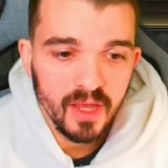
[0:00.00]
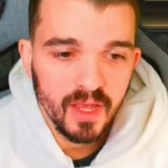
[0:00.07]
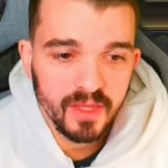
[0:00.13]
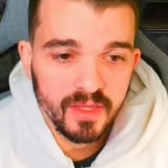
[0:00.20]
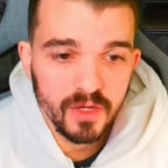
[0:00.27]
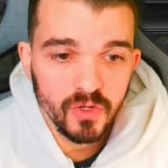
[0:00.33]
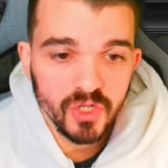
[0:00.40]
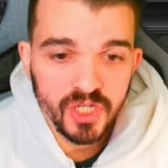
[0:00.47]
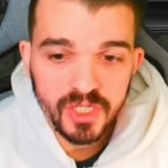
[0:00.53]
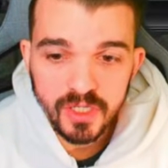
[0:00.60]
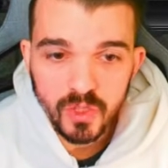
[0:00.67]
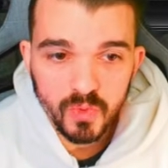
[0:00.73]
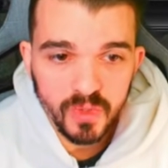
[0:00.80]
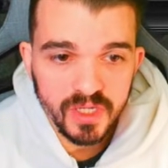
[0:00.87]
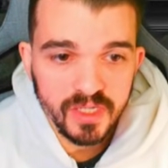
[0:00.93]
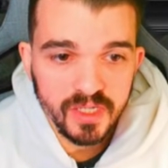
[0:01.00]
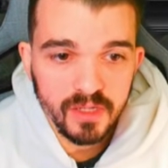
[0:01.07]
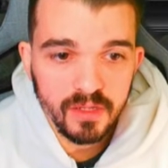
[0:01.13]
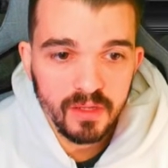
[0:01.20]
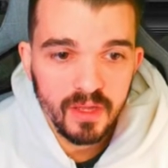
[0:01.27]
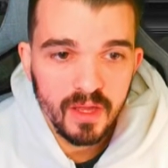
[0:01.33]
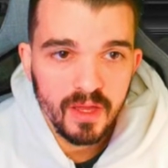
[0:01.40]
And then you just need to
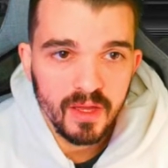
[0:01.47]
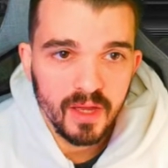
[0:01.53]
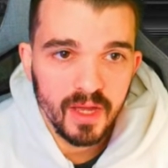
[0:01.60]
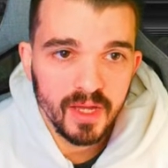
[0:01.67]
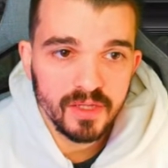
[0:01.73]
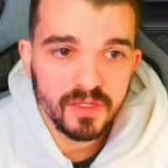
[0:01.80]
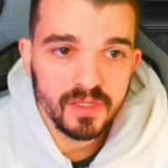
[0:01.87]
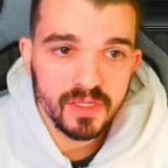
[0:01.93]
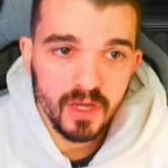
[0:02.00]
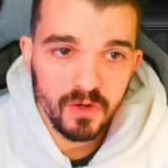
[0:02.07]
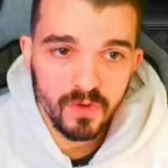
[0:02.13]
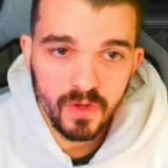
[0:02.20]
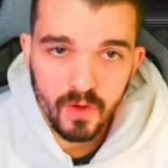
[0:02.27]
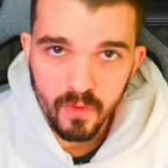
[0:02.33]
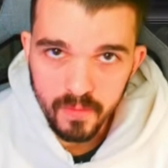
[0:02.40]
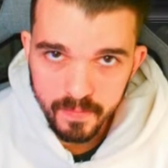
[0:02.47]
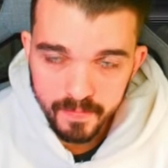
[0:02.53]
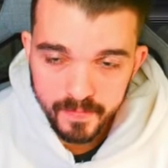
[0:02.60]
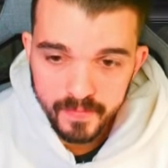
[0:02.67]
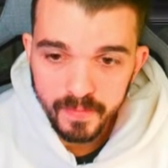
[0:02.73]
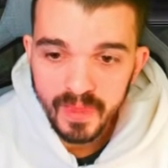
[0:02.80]
instill, and there you go.